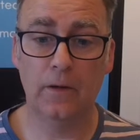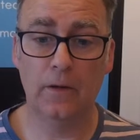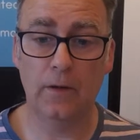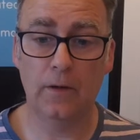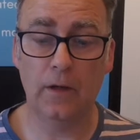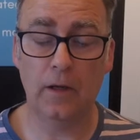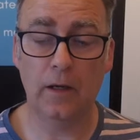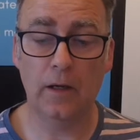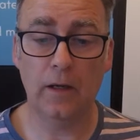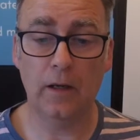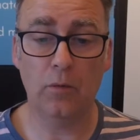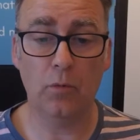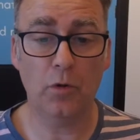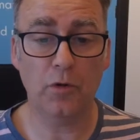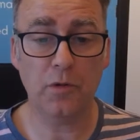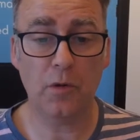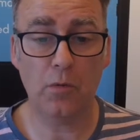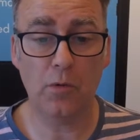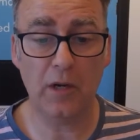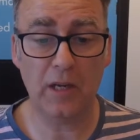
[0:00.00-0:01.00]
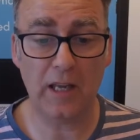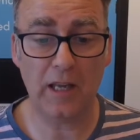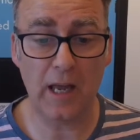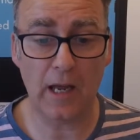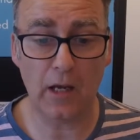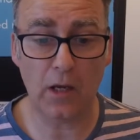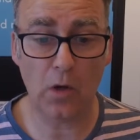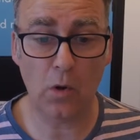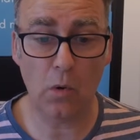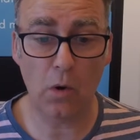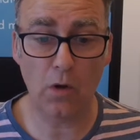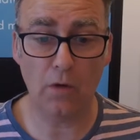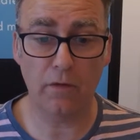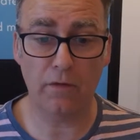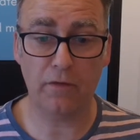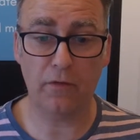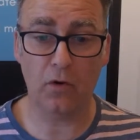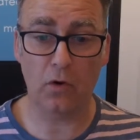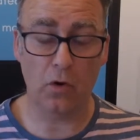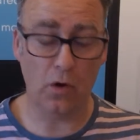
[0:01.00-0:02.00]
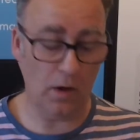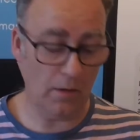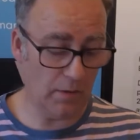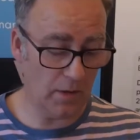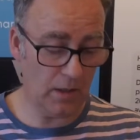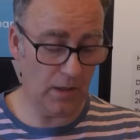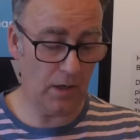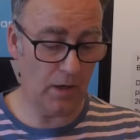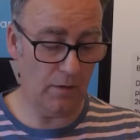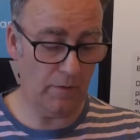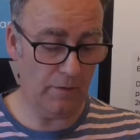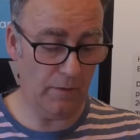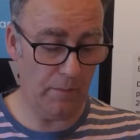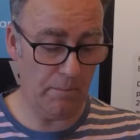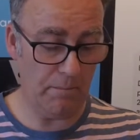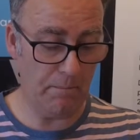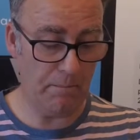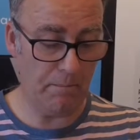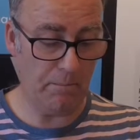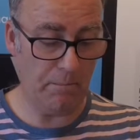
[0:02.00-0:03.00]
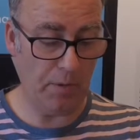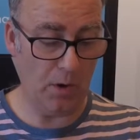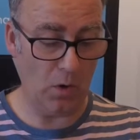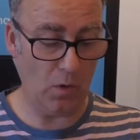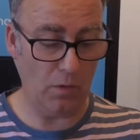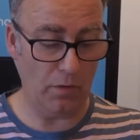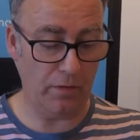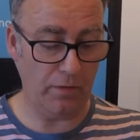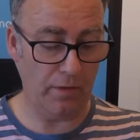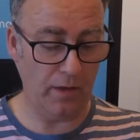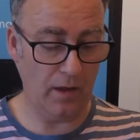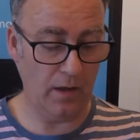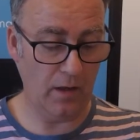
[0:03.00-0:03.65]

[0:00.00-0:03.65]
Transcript: And what do I want to get a quote for? I'm going to go for both.